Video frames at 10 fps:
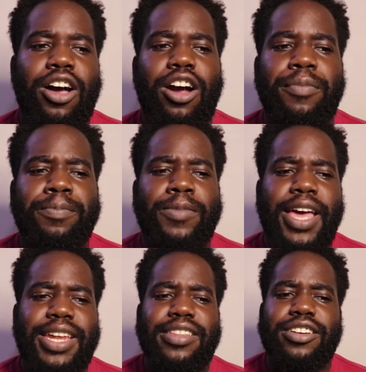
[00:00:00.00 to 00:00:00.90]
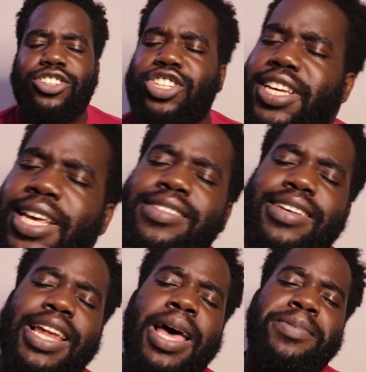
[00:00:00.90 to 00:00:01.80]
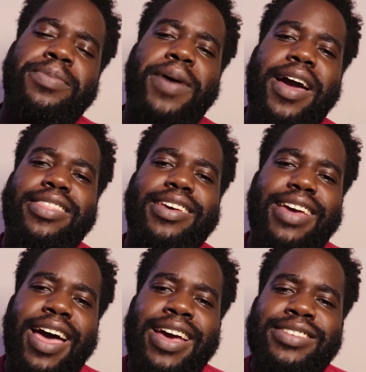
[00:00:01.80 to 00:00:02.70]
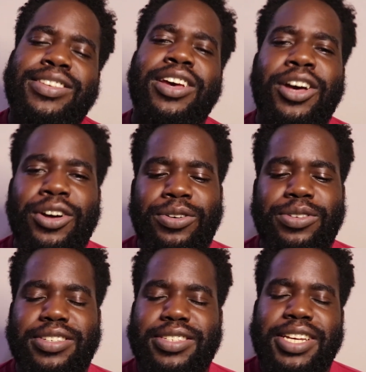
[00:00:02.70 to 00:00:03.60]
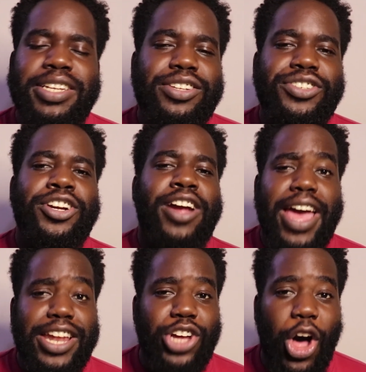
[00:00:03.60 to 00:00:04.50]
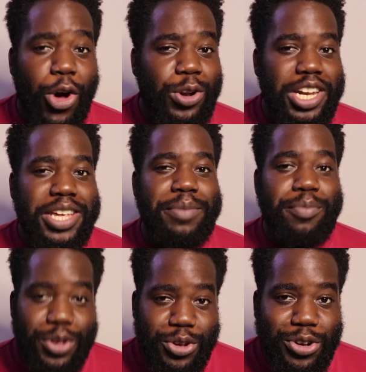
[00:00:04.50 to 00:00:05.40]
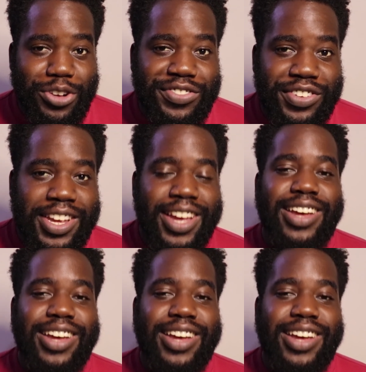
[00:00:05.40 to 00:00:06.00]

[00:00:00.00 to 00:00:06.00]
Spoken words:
are getting their cheeks clapped by the guys whose signature and only move